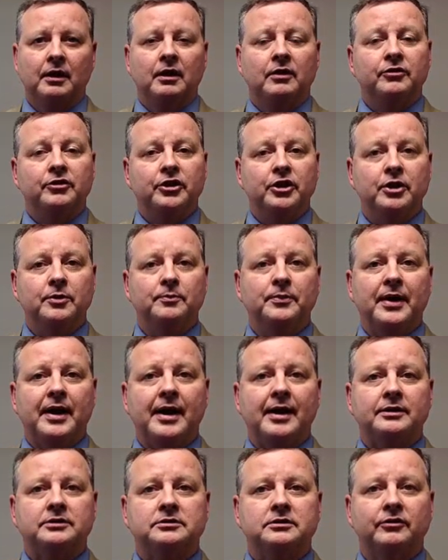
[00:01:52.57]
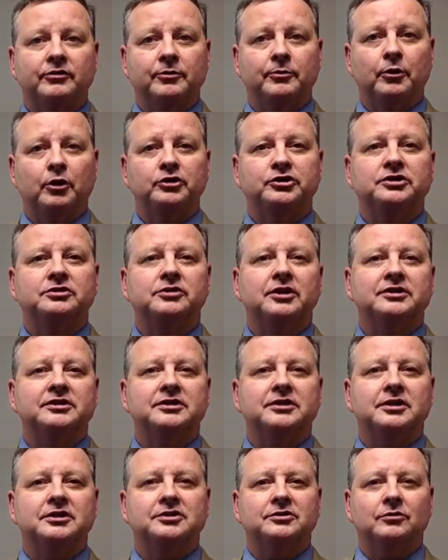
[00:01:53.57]
The impact of the
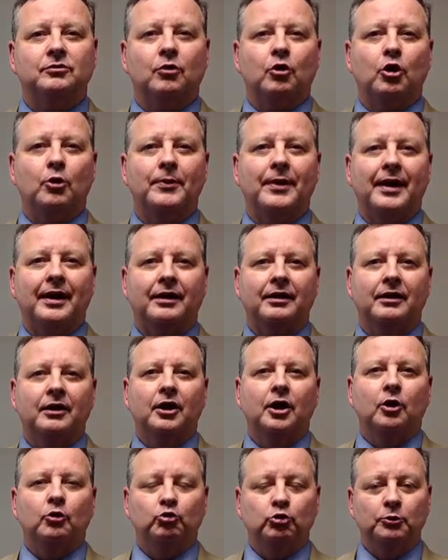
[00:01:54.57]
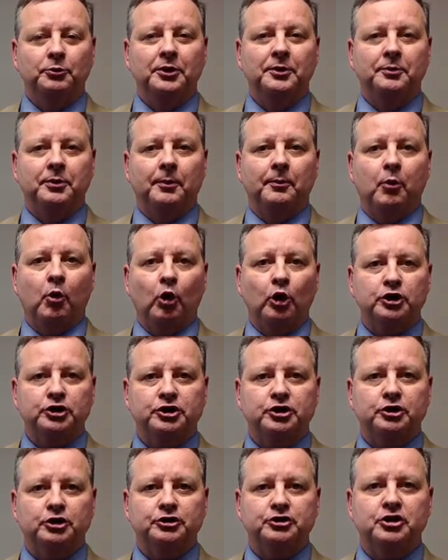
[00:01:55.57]
multi-residential rollback will be
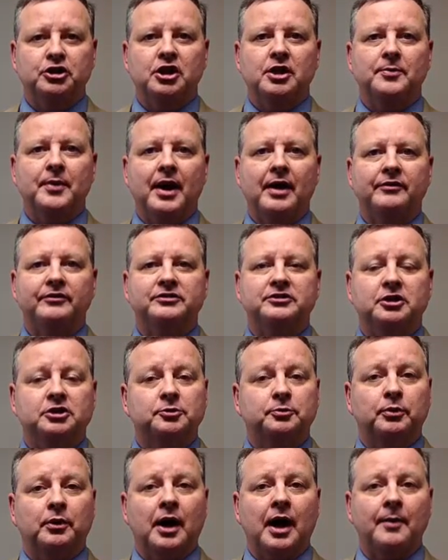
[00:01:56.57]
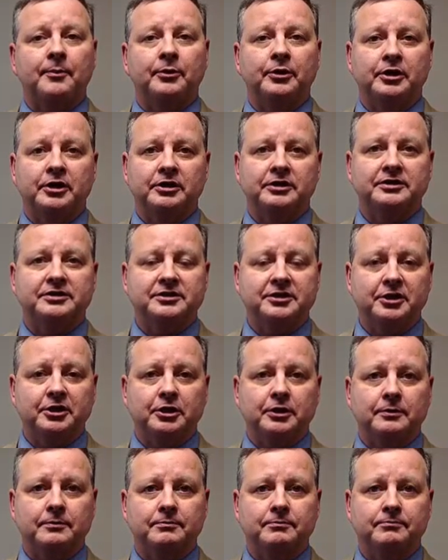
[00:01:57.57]
proportional to the amount of such property in the
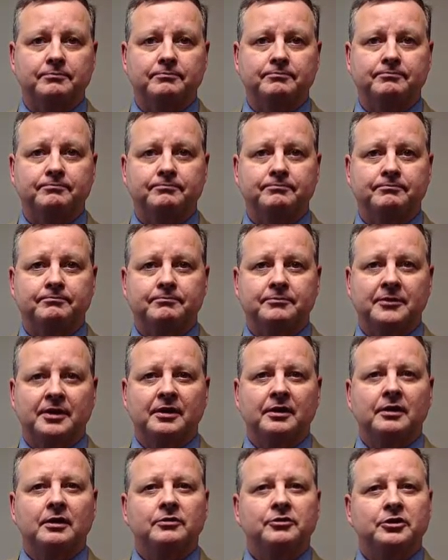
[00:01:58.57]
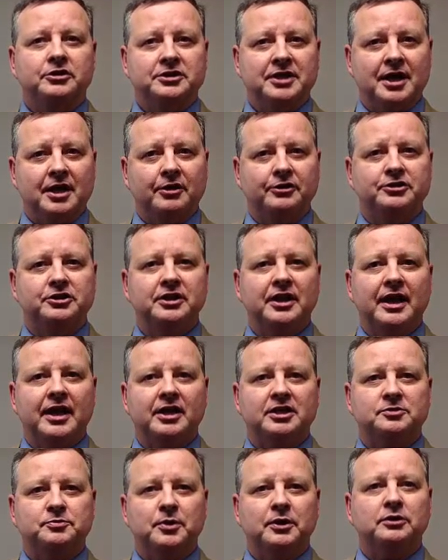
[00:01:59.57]
city. The challenging
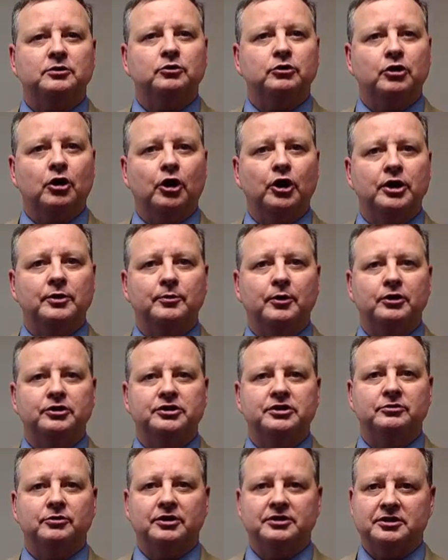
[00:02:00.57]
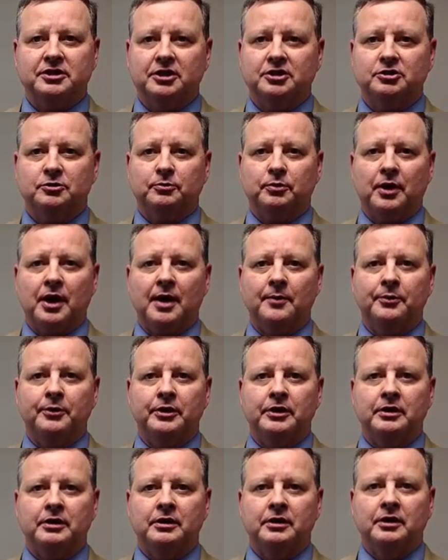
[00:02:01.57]
aspect regarding multi-residential
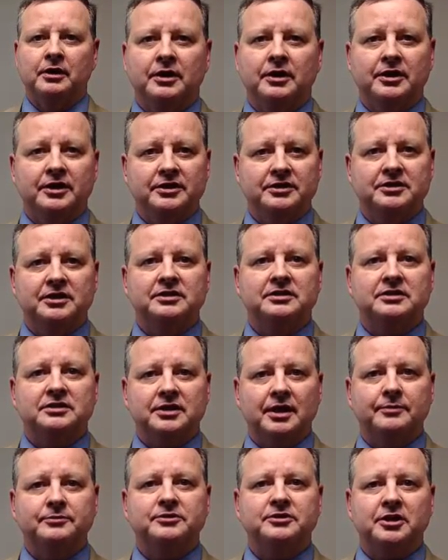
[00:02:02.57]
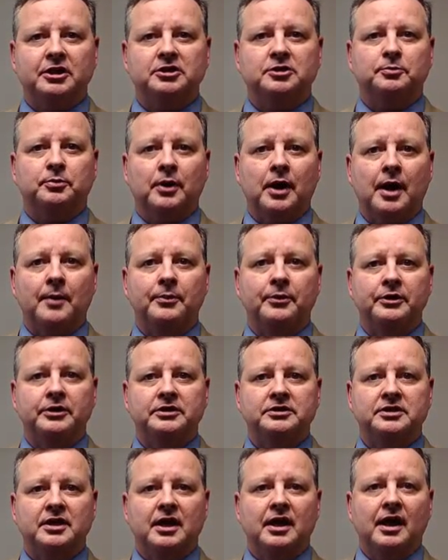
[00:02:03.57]
property is that some such
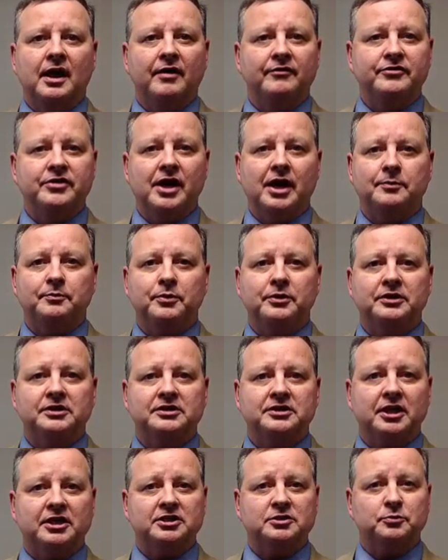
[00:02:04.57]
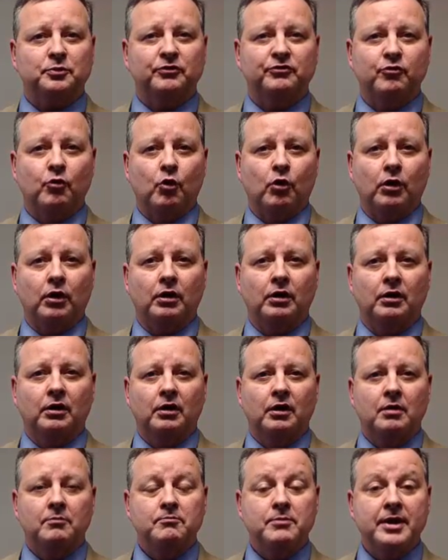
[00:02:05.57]
properties have not been assessed before,
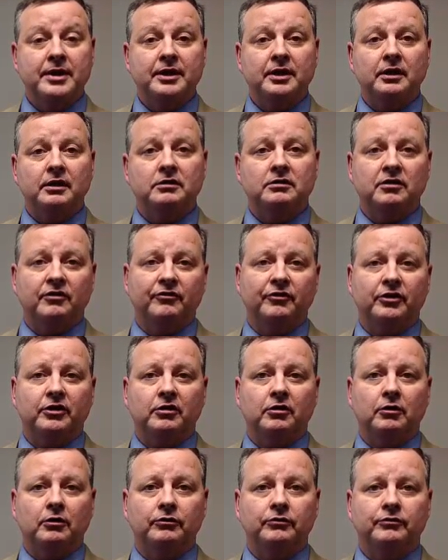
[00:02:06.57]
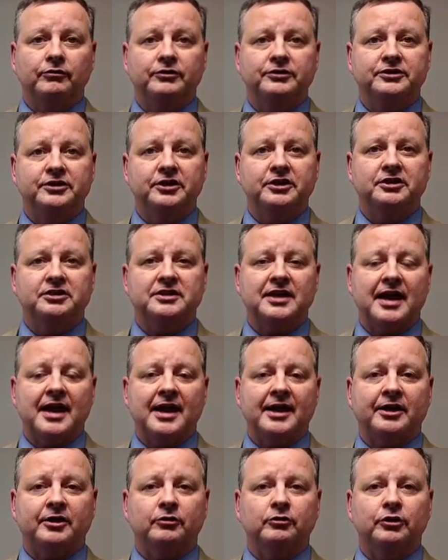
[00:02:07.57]
making it difficult for cities to
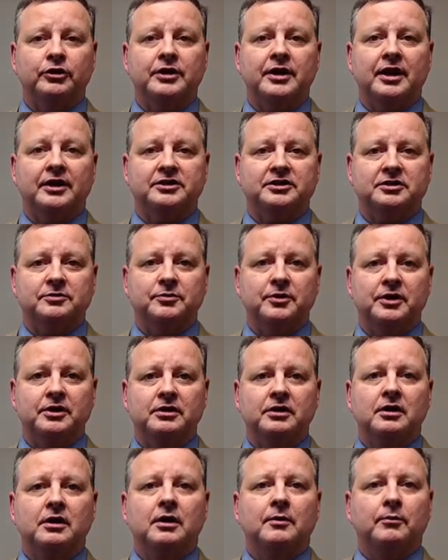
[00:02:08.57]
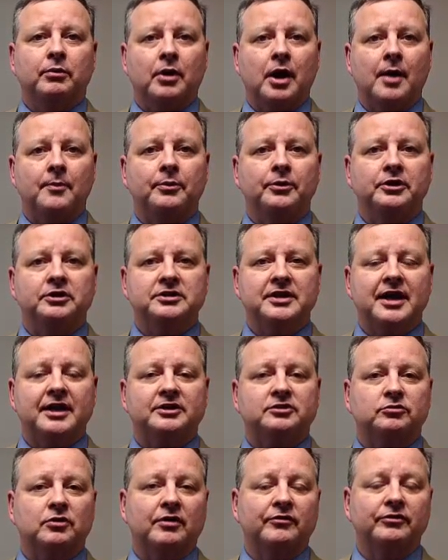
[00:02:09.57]
accurately estimate property
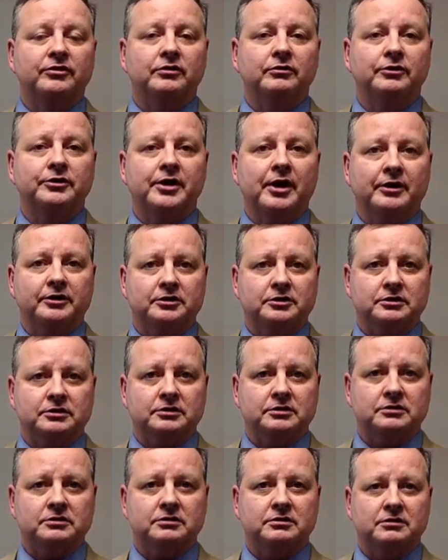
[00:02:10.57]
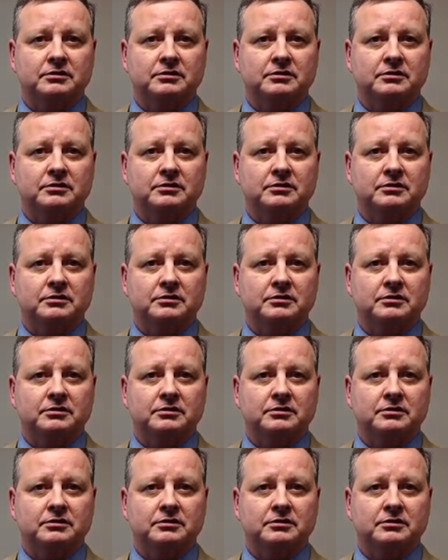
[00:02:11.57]
tax revenue reductions.